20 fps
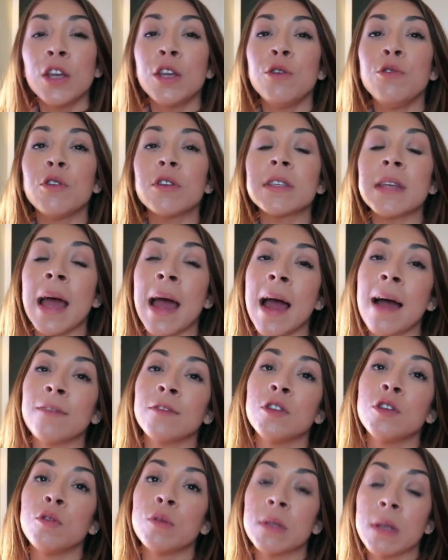You just
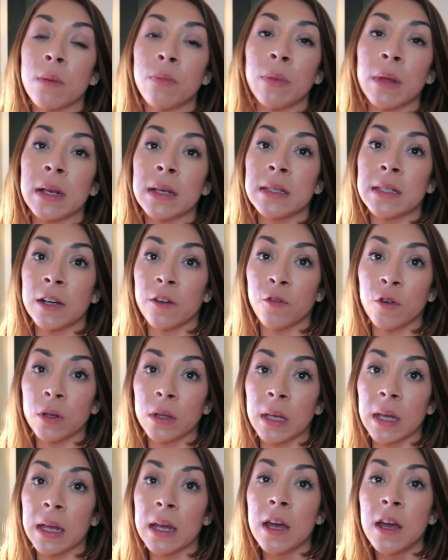have to do something
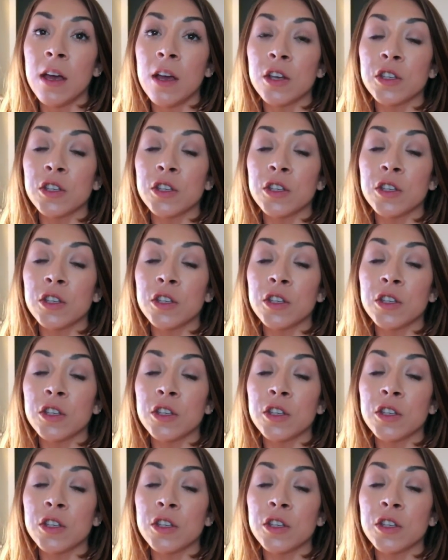differently.